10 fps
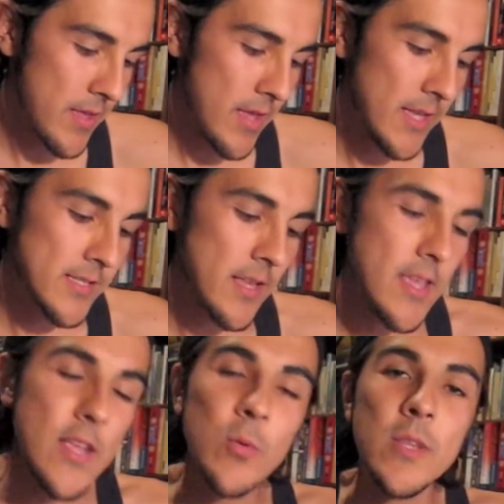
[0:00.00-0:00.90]
is
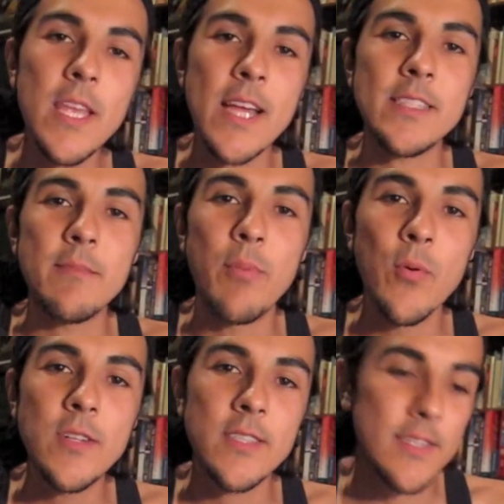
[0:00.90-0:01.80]
equally as
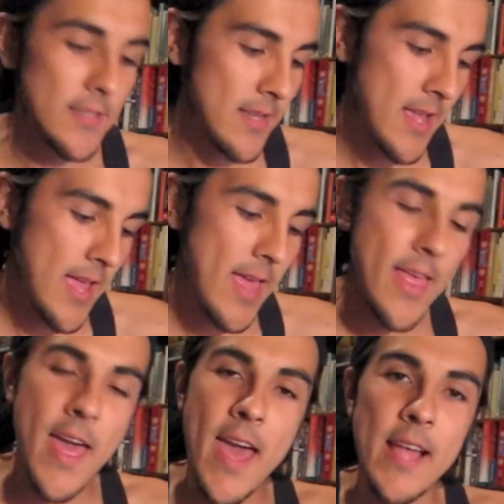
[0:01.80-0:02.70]
important
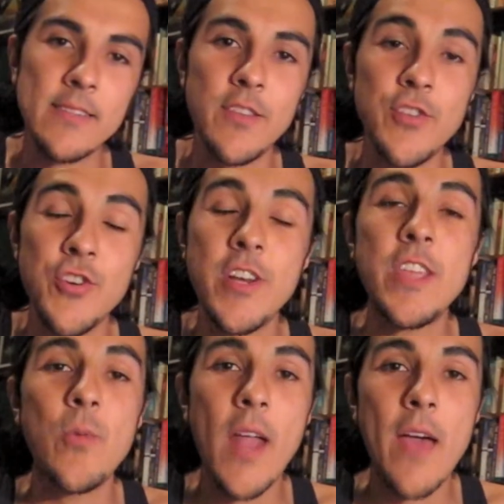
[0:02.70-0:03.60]
as the journey
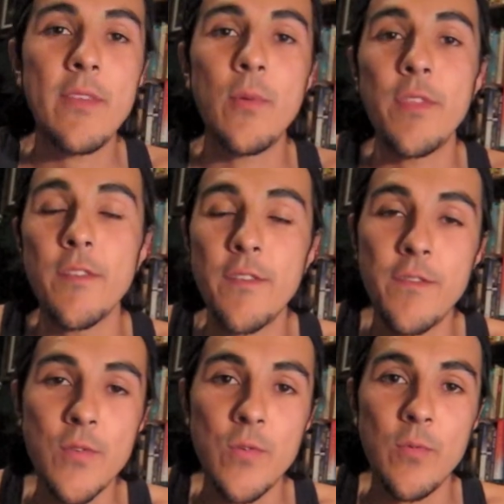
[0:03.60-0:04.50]
you are having with the
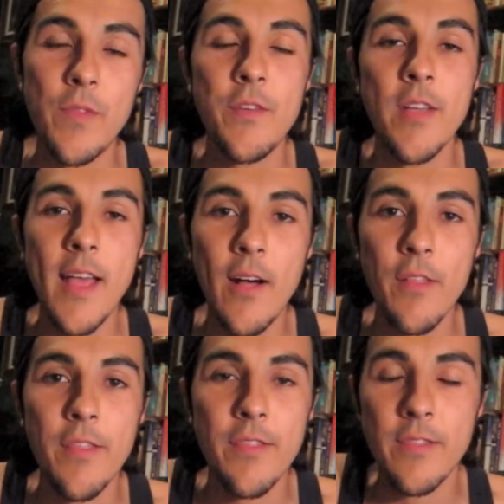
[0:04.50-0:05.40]
food, with your
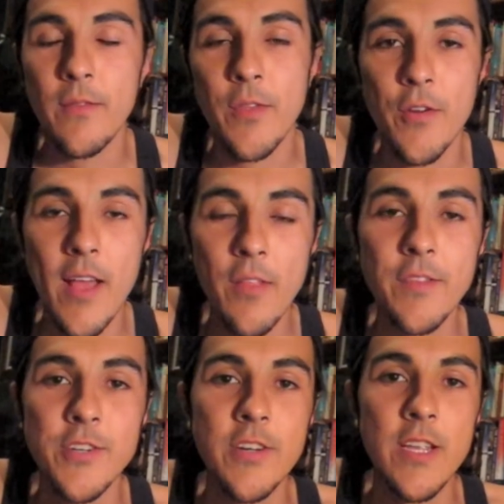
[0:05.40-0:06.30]
health, with your
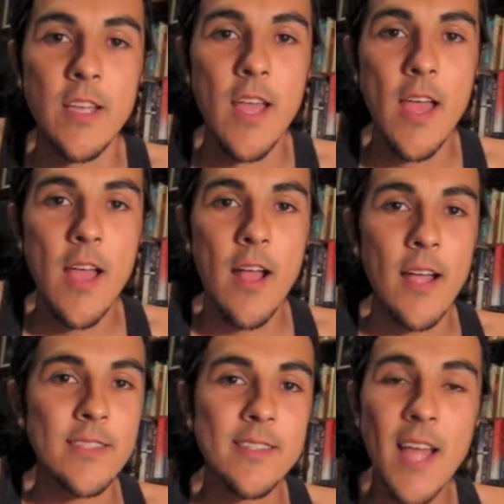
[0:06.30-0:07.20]
health journey.
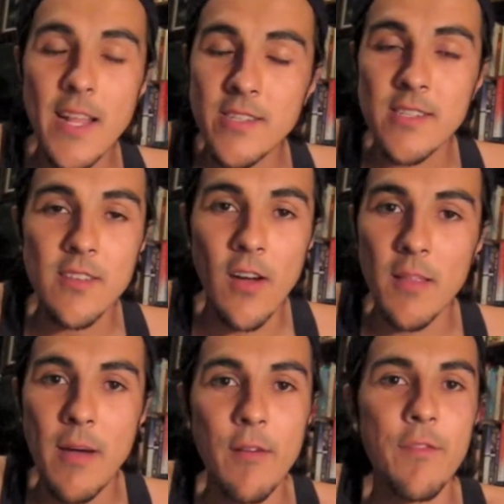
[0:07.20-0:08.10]
It's not just
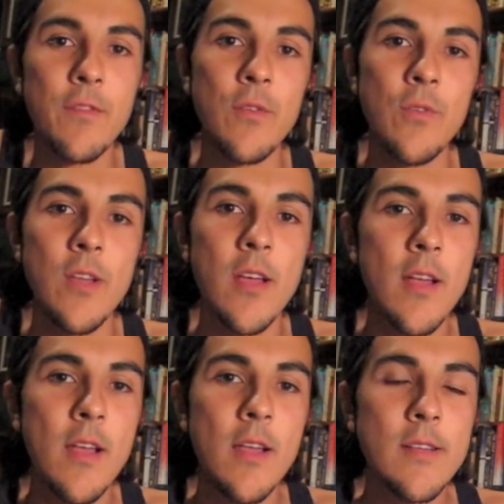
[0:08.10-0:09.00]
all about food
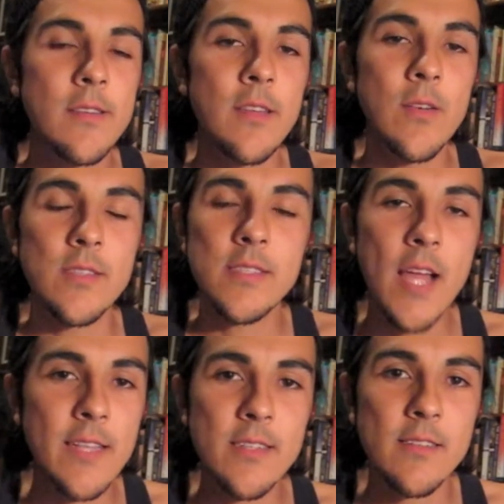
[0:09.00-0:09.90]
you know, it's
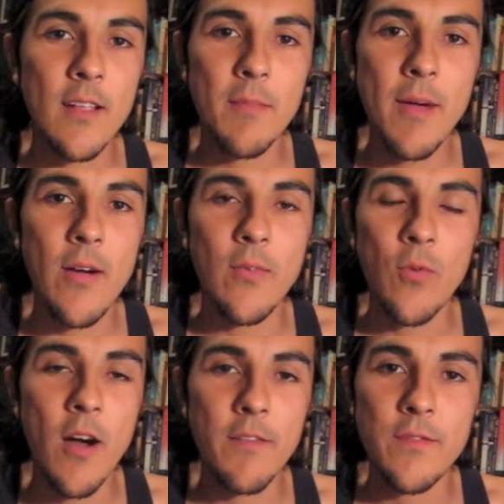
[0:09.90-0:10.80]
not just all about
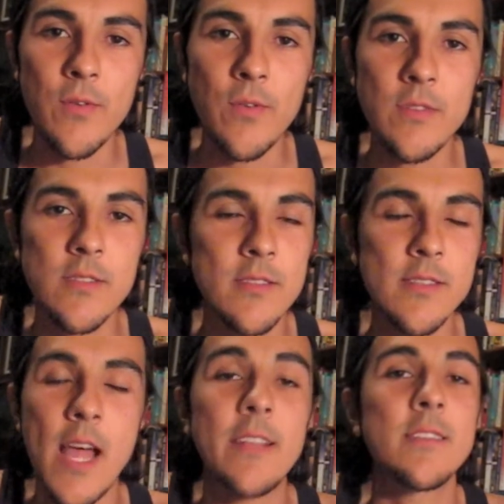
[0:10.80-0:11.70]
raw food.
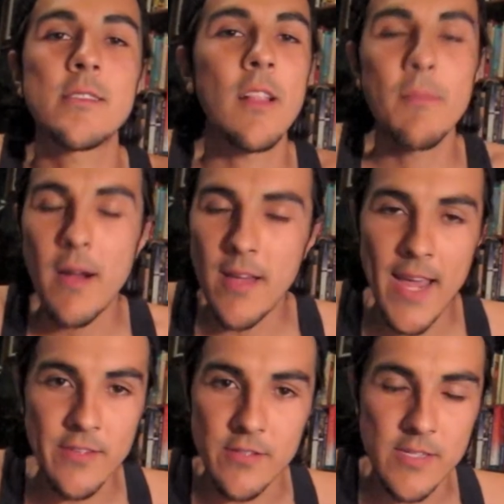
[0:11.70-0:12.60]
It's not just all about
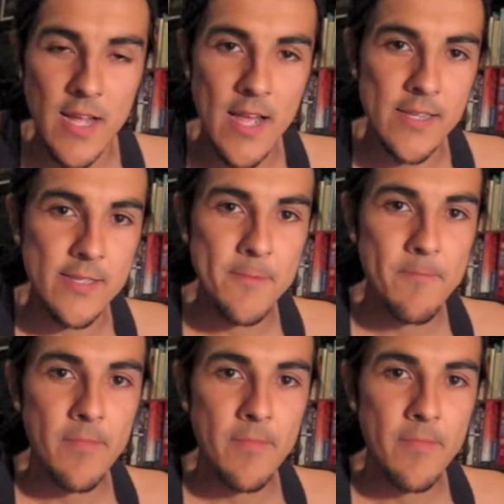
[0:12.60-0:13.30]
exercise.